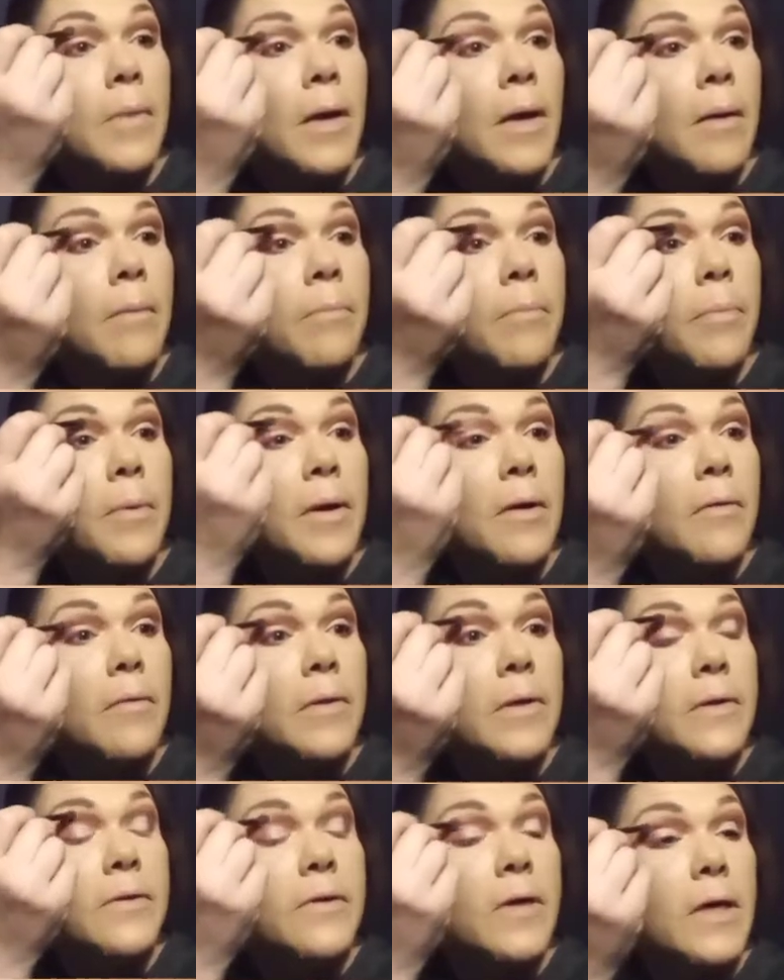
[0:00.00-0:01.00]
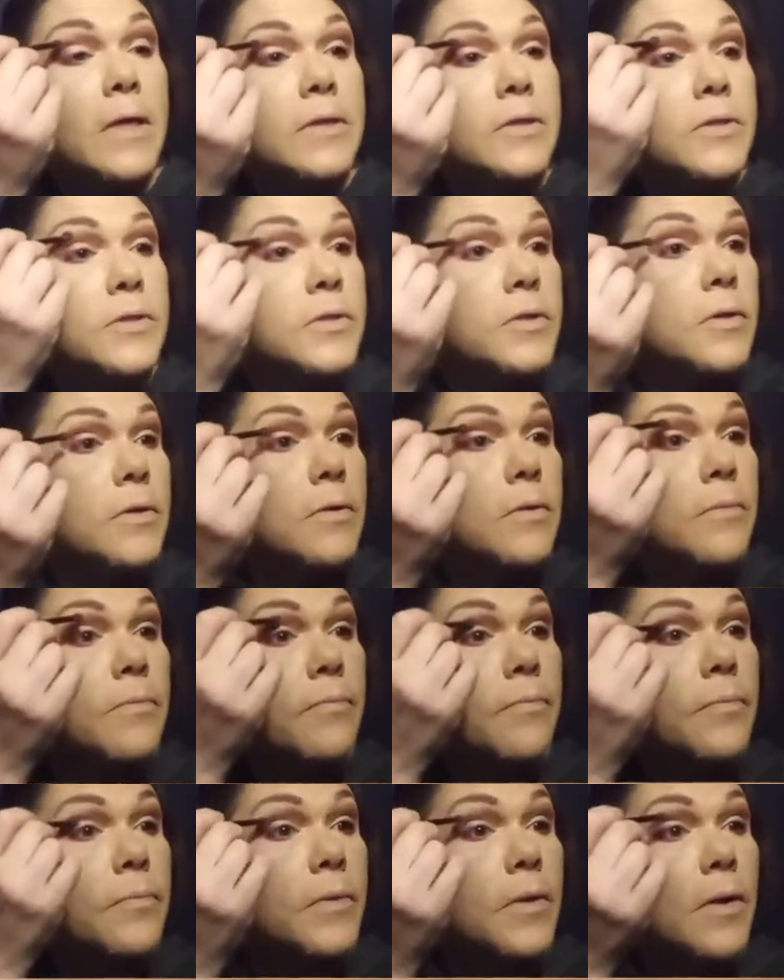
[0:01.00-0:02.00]
I barely touched
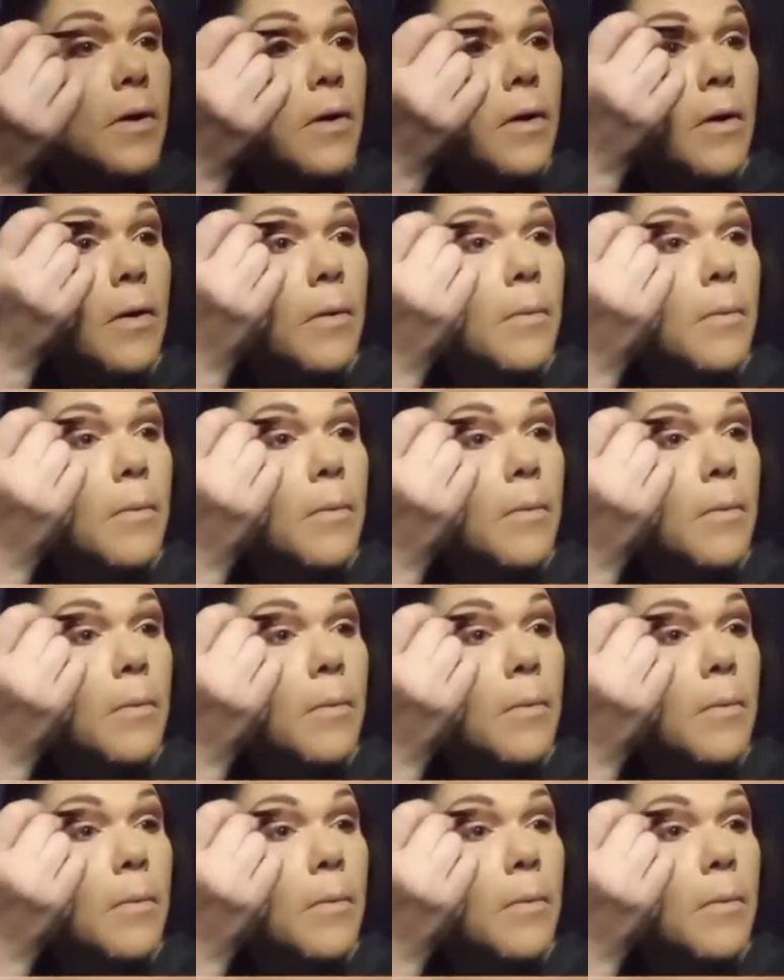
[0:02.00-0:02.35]
the